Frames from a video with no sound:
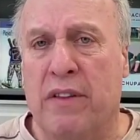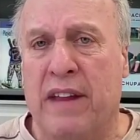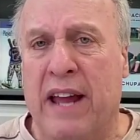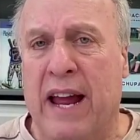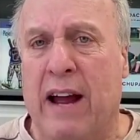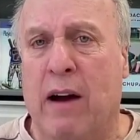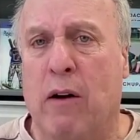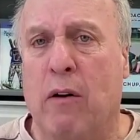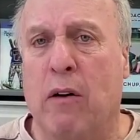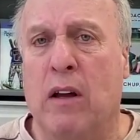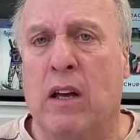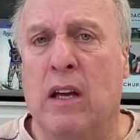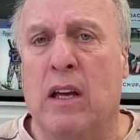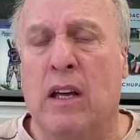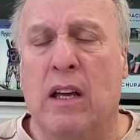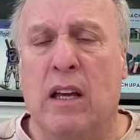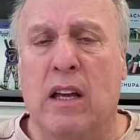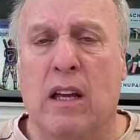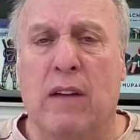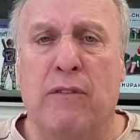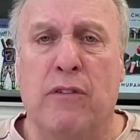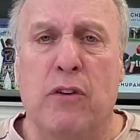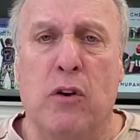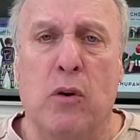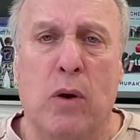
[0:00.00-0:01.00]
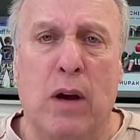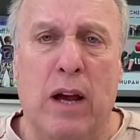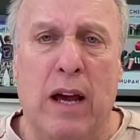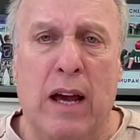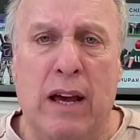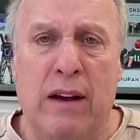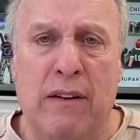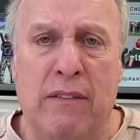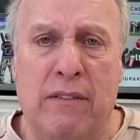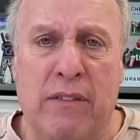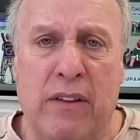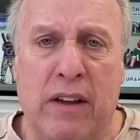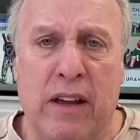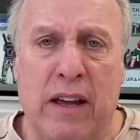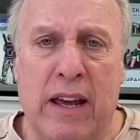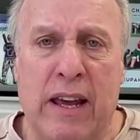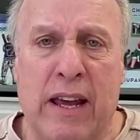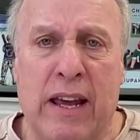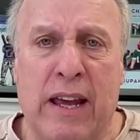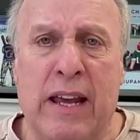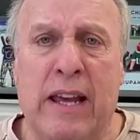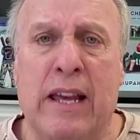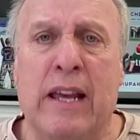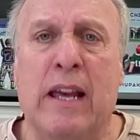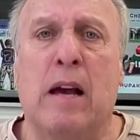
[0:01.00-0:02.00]
Now, if you have
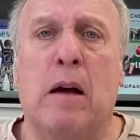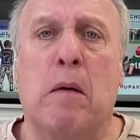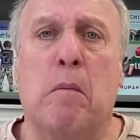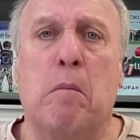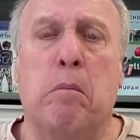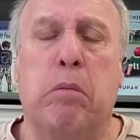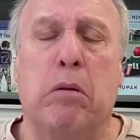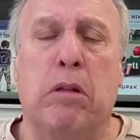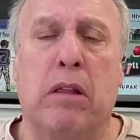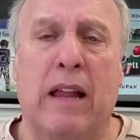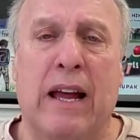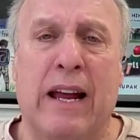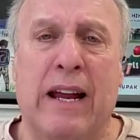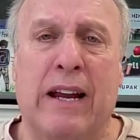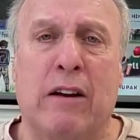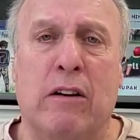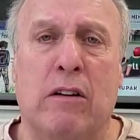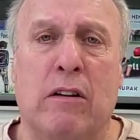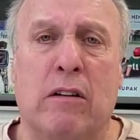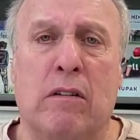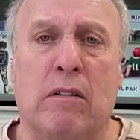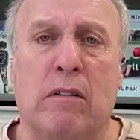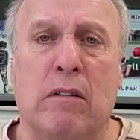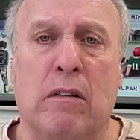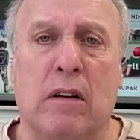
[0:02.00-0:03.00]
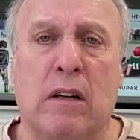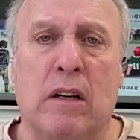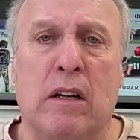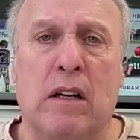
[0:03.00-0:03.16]
a player